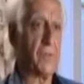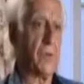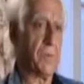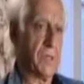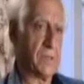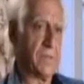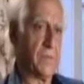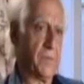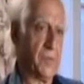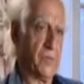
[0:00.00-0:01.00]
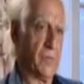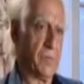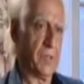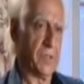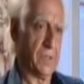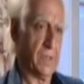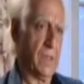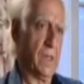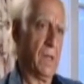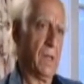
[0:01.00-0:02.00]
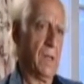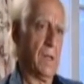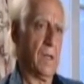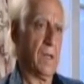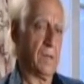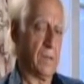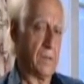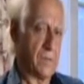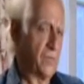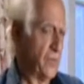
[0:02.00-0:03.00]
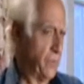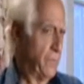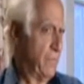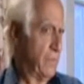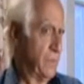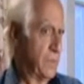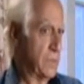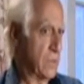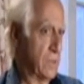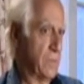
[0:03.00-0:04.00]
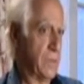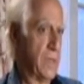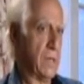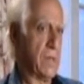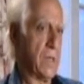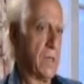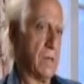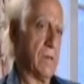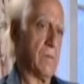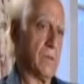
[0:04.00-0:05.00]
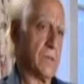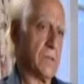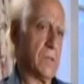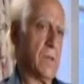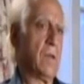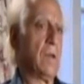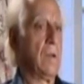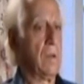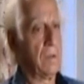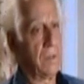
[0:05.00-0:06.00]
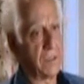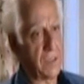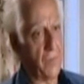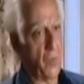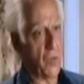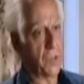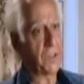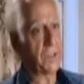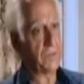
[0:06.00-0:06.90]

of all, because of the maneuverability. And so far we've only been talking about air-to-air, which in some wars is a